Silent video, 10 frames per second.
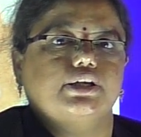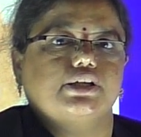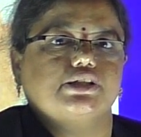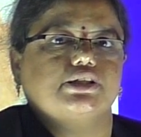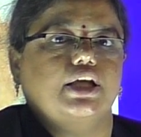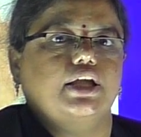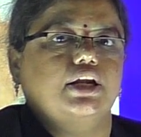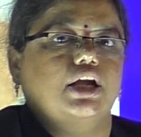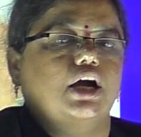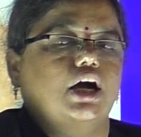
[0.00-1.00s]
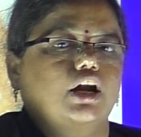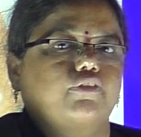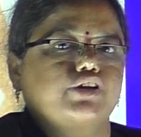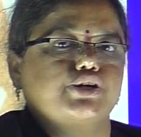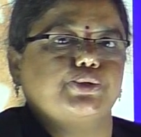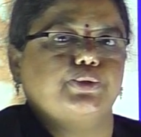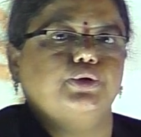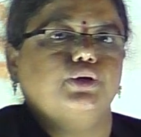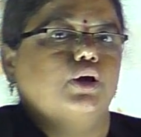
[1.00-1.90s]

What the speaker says: desire or wish to